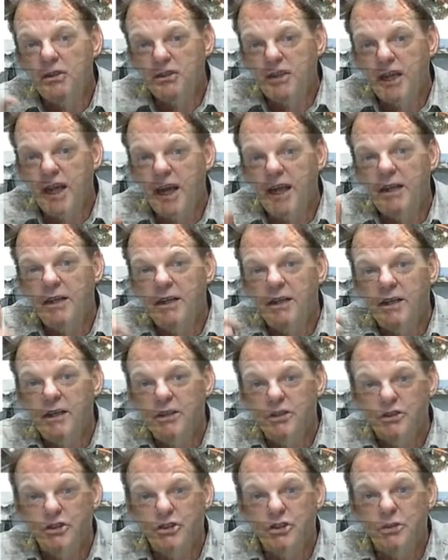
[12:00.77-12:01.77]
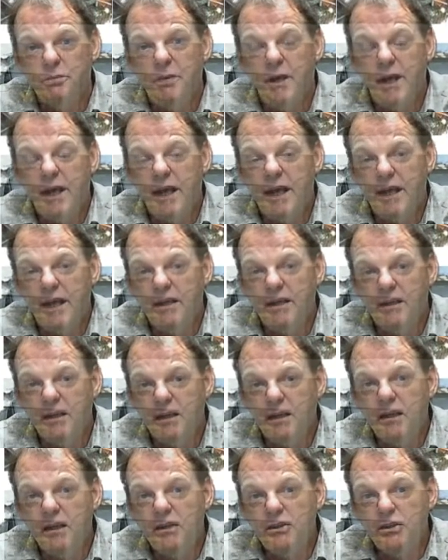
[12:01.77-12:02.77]
There's Canada, there's Japan,
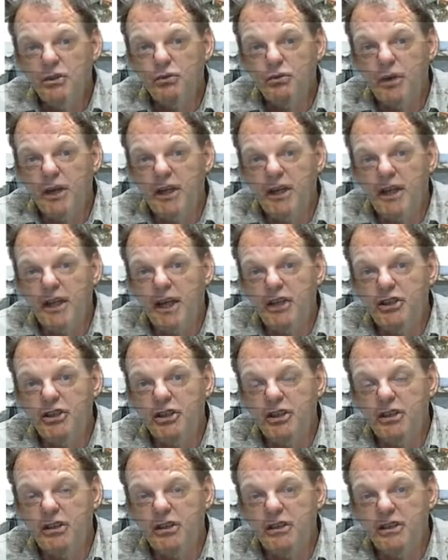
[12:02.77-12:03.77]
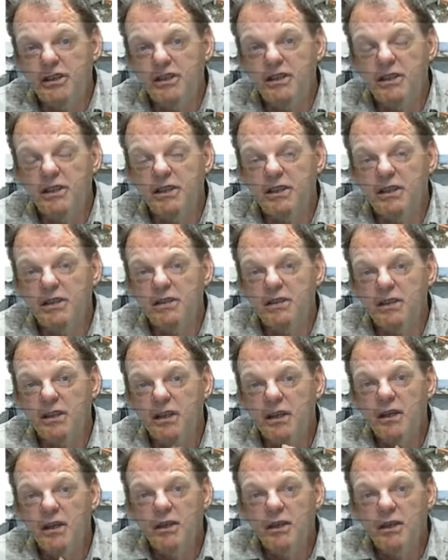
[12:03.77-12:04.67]
there's radiation illnesses.